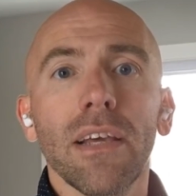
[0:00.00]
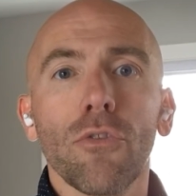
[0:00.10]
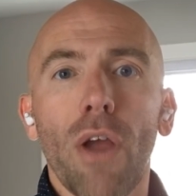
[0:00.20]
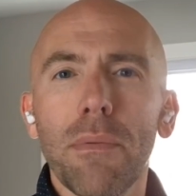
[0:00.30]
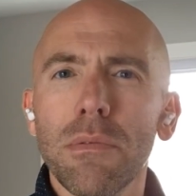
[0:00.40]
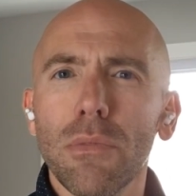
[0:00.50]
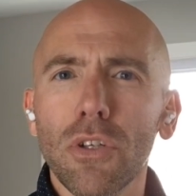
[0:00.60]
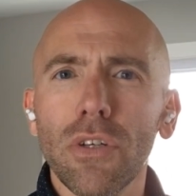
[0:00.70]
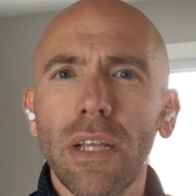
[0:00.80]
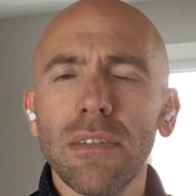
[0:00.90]
Grab some
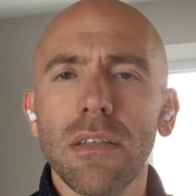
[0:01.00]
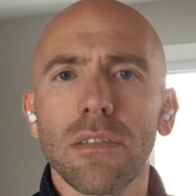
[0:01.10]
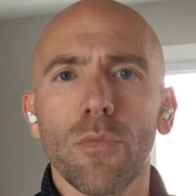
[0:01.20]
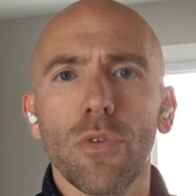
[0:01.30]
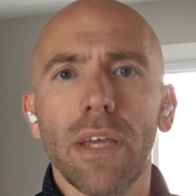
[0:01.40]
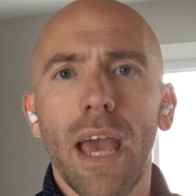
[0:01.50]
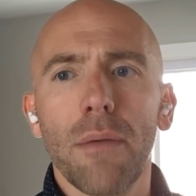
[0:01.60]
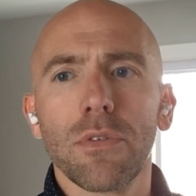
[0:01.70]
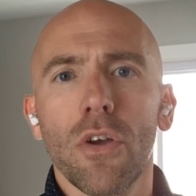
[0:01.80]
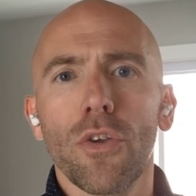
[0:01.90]
learnings and some
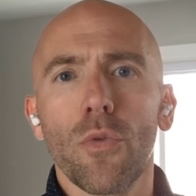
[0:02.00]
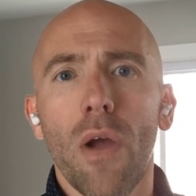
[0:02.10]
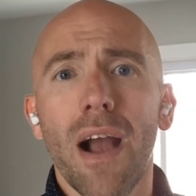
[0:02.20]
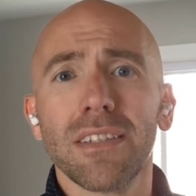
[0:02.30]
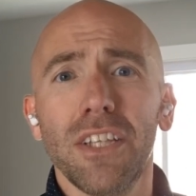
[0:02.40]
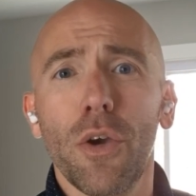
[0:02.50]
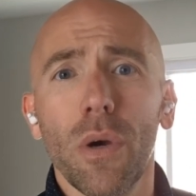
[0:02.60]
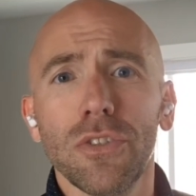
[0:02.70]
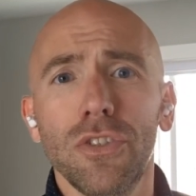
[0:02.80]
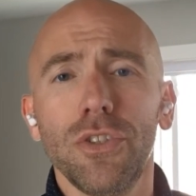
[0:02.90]
recaps on your rocks. Any
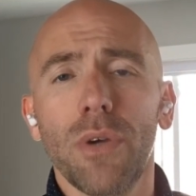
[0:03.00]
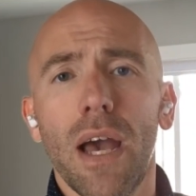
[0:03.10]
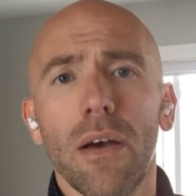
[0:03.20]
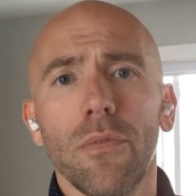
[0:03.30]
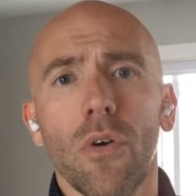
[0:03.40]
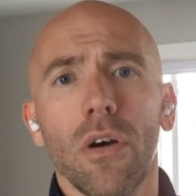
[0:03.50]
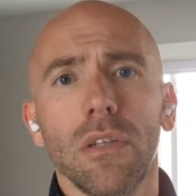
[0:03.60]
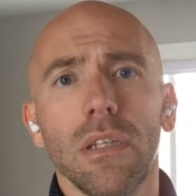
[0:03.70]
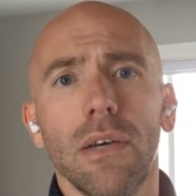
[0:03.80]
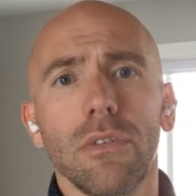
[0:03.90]
questions you have on
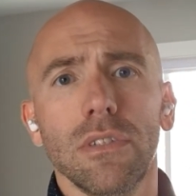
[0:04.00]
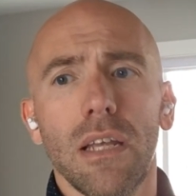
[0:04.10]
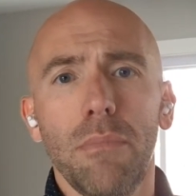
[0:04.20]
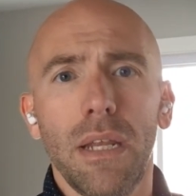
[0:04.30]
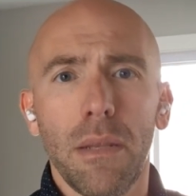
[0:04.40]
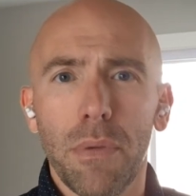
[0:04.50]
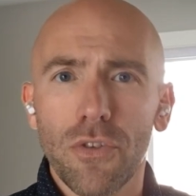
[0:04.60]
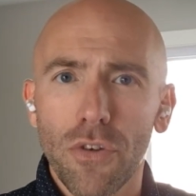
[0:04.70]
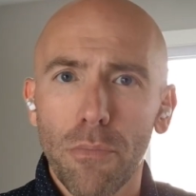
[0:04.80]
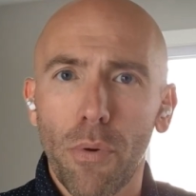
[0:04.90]
the level 10 meeting, be
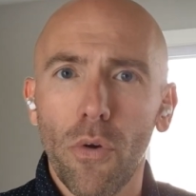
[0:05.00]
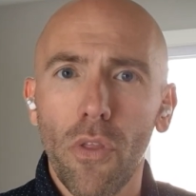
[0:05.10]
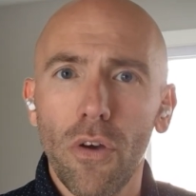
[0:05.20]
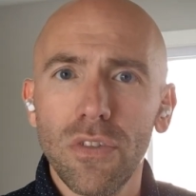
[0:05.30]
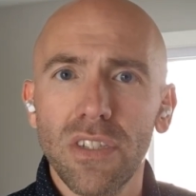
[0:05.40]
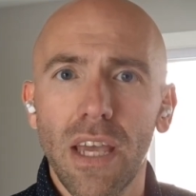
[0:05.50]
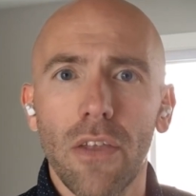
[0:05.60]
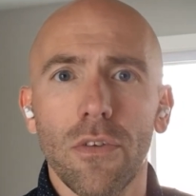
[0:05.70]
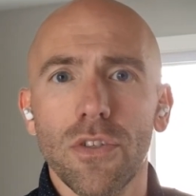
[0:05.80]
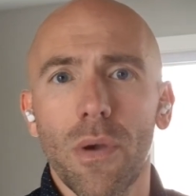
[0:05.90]
sure and pull those
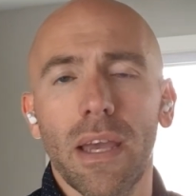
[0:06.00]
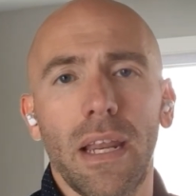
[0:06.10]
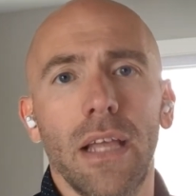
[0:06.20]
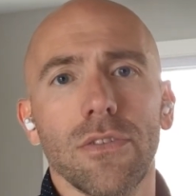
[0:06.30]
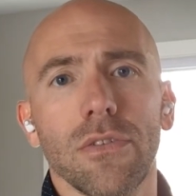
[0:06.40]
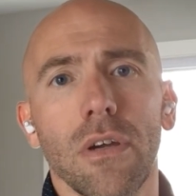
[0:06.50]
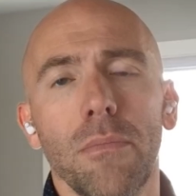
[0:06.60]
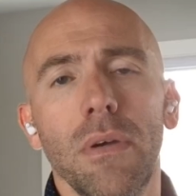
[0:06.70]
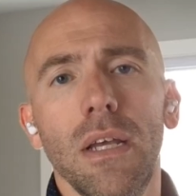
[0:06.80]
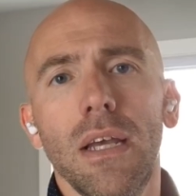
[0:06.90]
together so I can answer
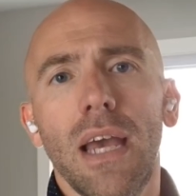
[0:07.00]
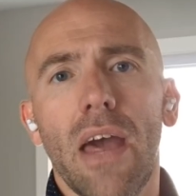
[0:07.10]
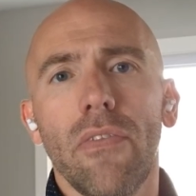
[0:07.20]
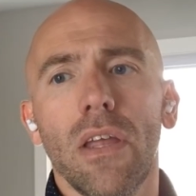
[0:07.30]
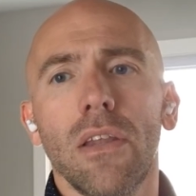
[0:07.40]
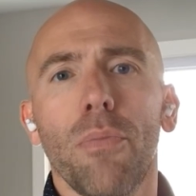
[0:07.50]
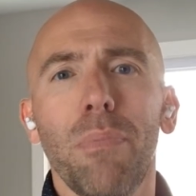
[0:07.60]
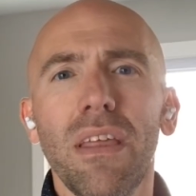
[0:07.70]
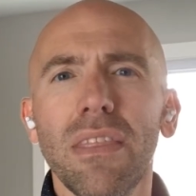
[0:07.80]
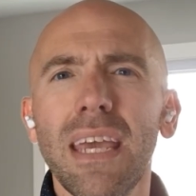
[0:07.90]
them. And then
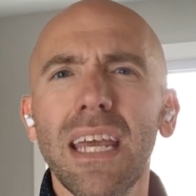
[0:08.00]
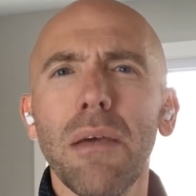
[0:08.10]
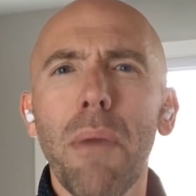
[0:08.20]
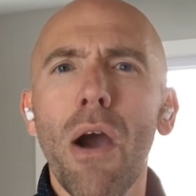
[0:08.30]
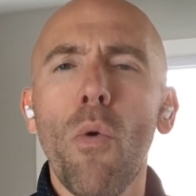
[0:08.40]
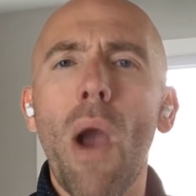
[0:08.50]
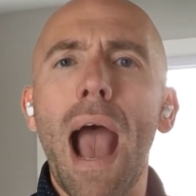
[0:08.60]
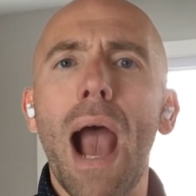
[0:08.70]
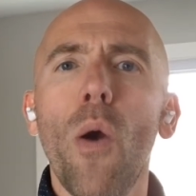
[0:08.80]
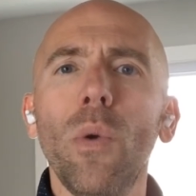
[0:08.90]
be thinking about
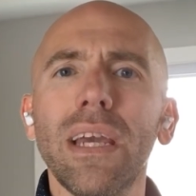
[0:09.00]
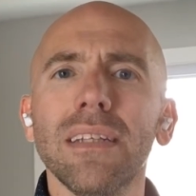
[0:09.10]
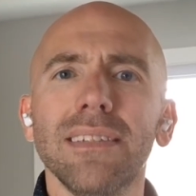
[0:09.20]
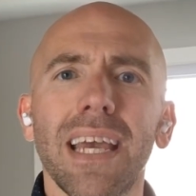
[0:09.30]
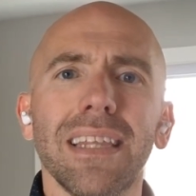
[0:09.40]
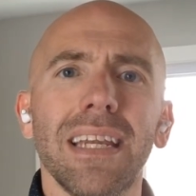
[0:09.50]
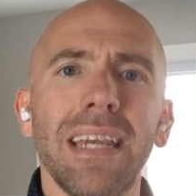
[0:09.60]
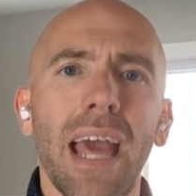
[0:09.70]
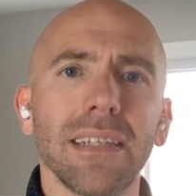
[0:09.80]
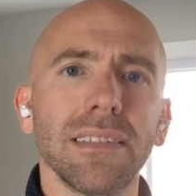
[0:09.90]
how we can take the
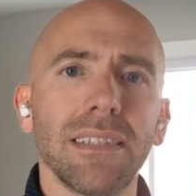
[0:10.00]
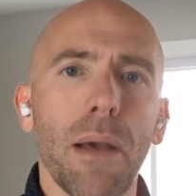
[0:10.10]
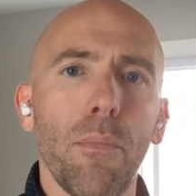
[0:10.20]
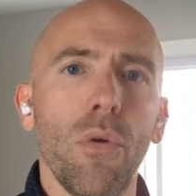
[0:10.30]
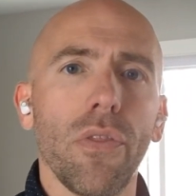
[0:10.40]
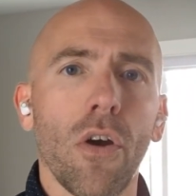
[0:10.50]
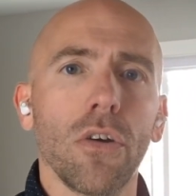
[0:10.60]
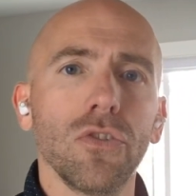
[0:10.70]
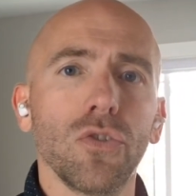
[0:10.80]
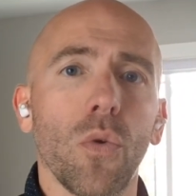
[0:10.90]
next step with
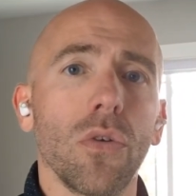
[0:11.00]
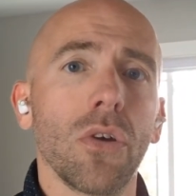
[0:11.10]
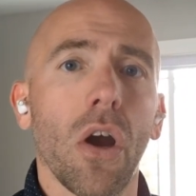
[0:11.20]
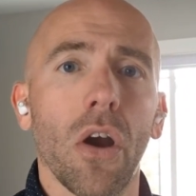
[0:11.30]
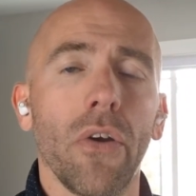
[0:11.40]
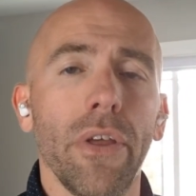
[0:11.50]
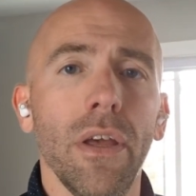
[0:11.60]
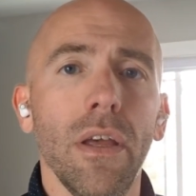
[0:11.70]
our scorecard.